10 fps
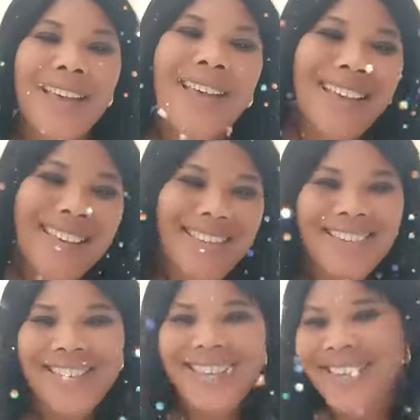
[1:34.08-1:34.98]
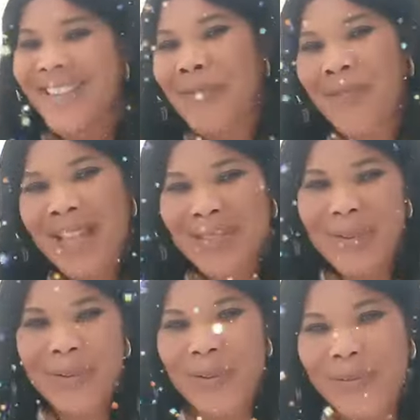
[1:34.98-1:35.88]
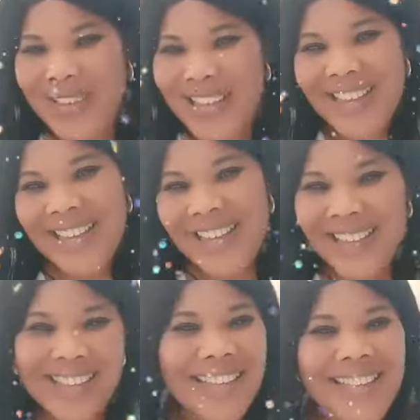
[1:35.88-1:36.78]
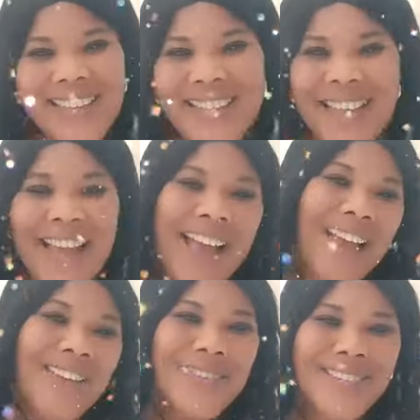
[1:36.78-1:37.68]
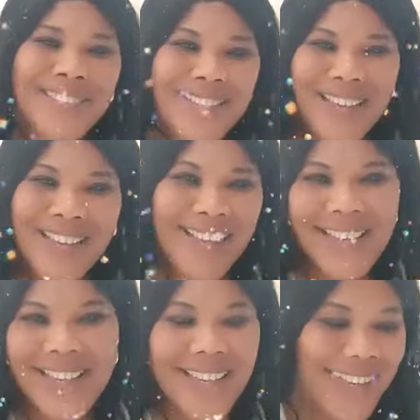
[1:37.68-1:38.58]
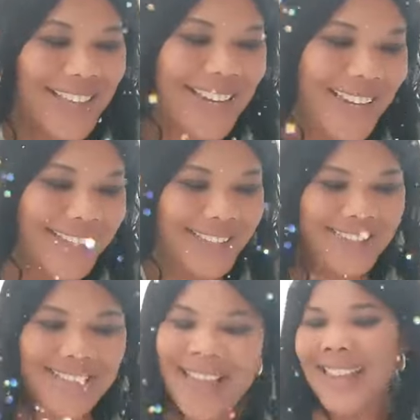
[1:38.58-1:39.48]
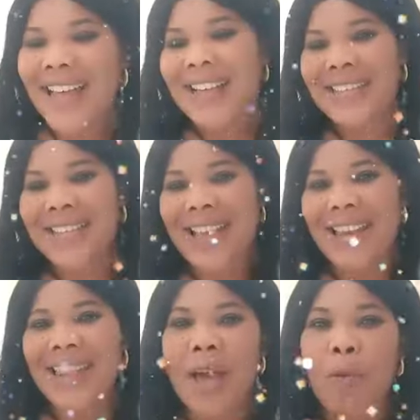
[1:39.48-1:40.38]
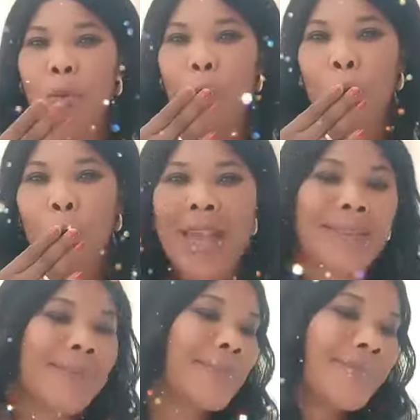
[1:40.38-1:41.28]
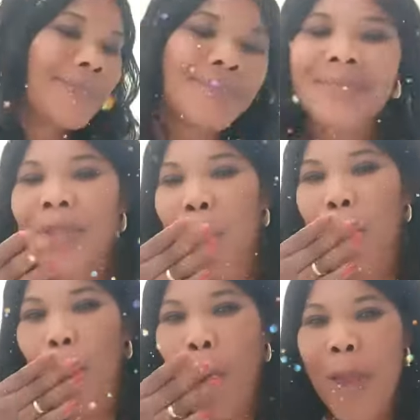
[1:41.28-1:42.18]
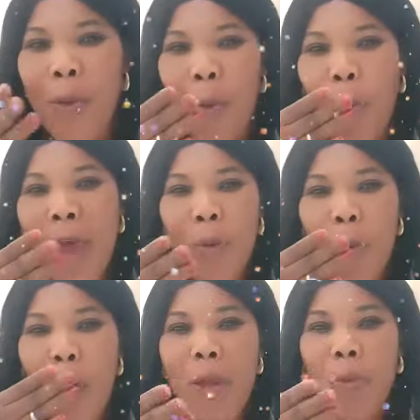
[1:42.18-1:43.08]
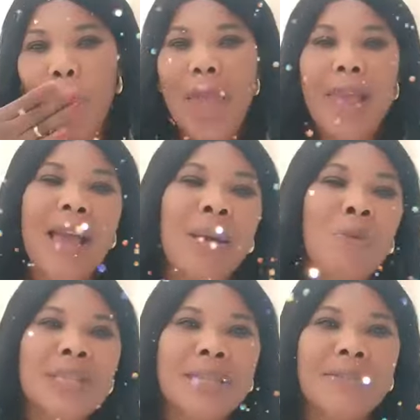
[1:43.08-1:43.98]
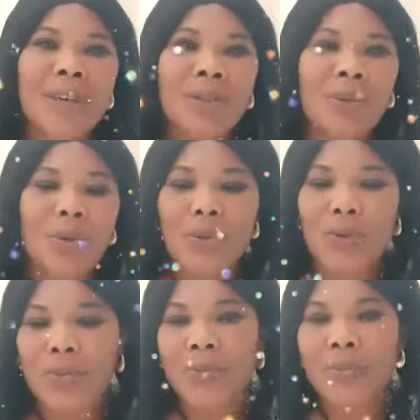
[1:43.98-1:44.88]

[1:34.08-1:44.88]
Hey, first to comment. How you day, Lady Stella, Stella? Mwah. Mwah, mwah, mwah, mwah. I must give on to you.